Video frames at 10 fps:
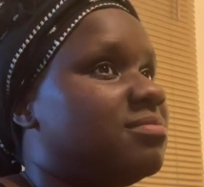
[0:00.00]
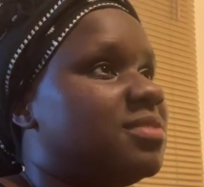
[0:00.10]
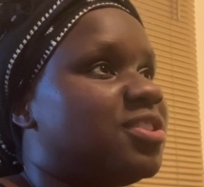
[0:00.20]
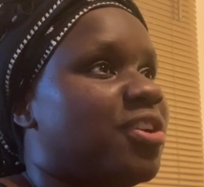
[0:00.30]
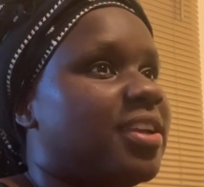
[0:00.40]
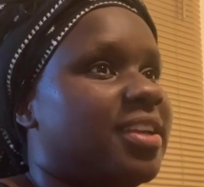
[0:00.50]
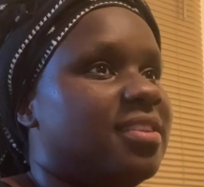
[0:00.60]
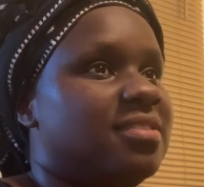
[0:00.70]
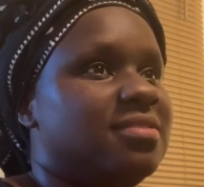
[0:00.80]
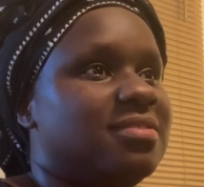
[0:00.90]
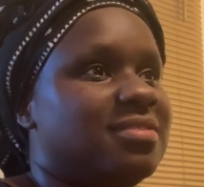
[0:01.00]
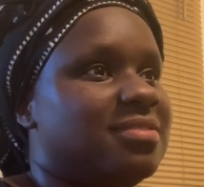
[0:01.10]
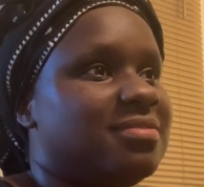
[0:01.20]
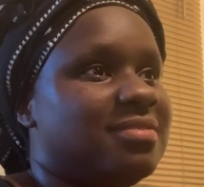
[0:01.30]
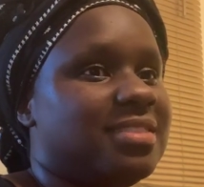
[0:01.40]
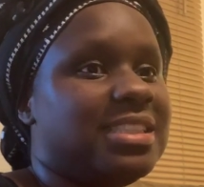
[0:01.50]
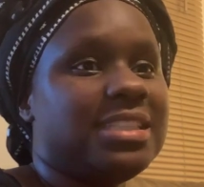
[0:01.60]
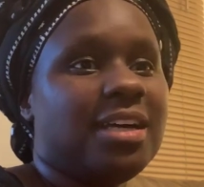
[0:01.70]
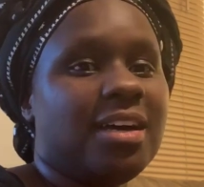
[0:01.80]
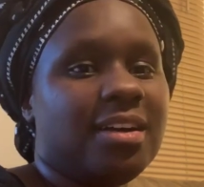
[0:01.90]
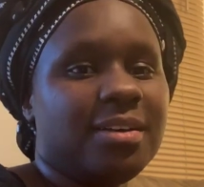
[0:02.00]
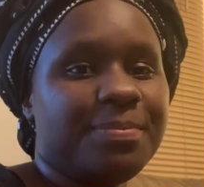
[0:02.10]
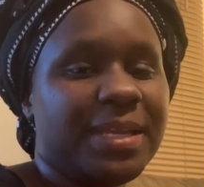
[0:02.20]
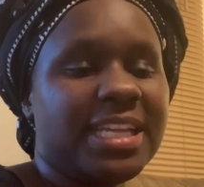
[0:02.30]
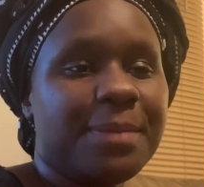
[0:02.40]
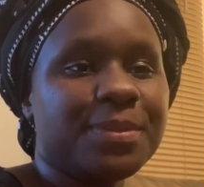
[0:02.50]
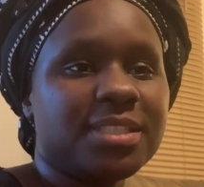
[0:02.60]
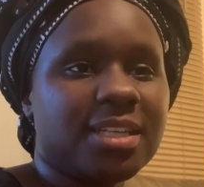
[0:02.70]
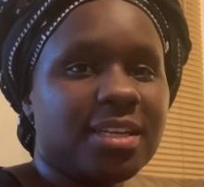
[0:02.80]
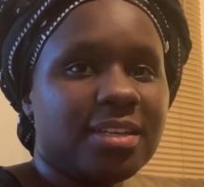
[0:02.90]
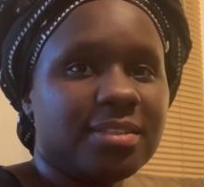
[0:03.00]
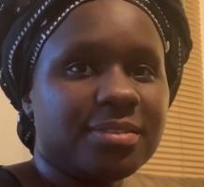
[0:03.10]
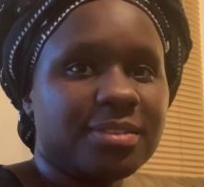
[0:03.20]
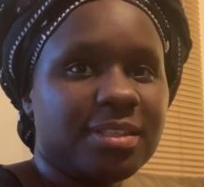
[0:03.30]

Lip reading: started being able to